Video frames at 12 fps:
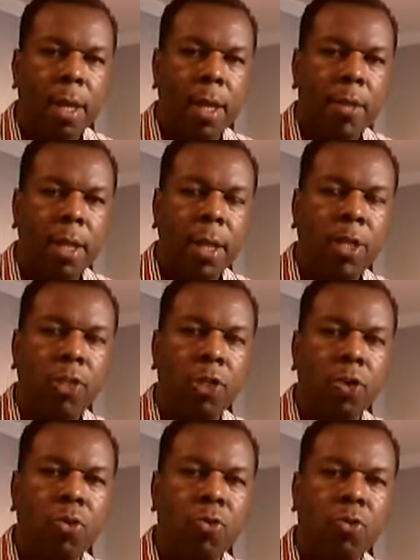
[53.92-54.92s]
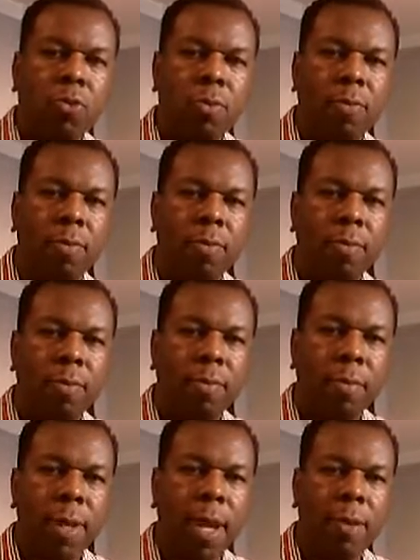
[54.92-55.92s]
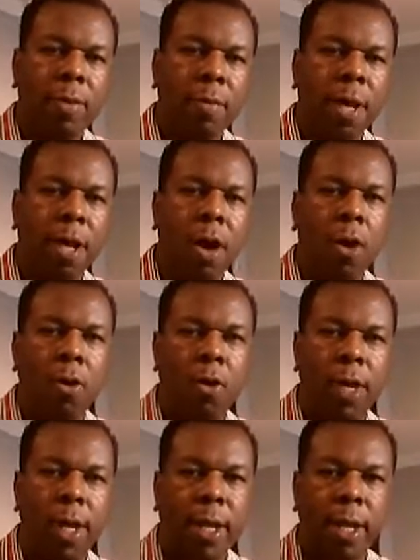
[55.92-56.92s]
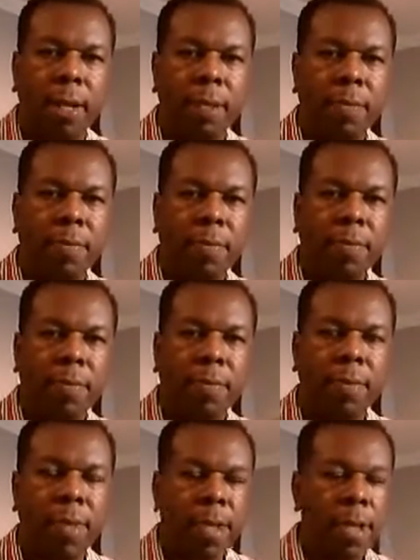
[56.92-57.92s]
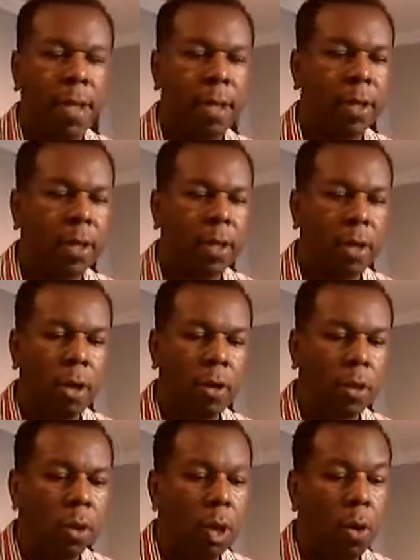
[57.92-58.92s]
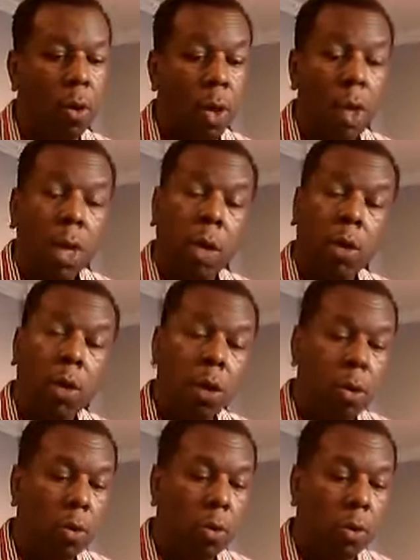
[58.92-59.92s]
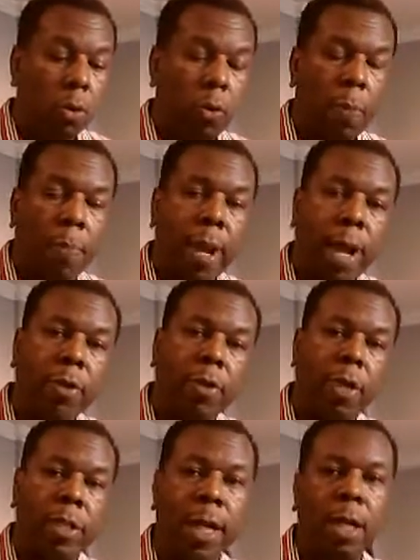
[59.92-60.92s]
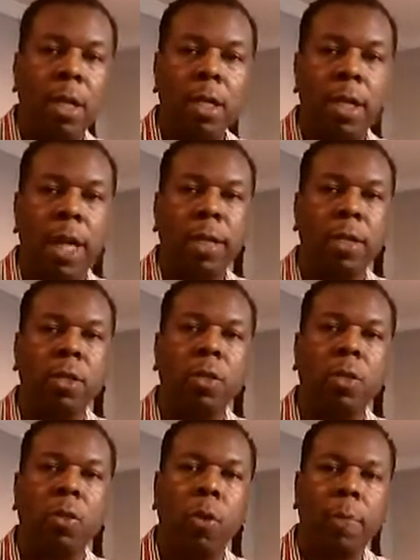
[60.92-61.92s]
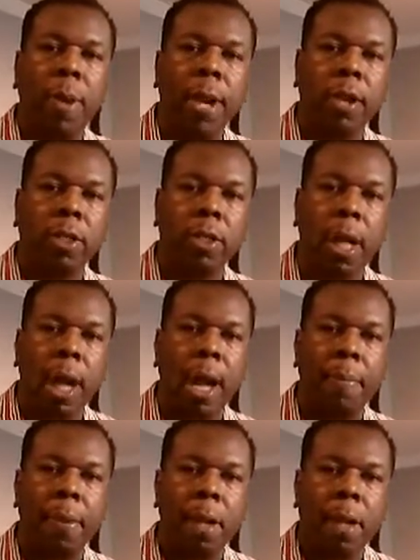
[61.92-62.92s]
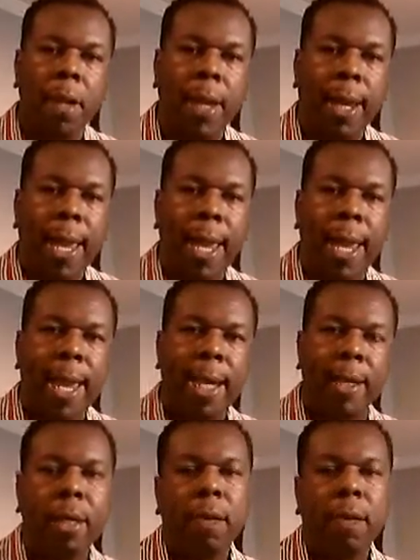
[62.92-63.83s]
this shoe has a big hole in it, in the sole. So in order to repair this, I could take this to the repair shop and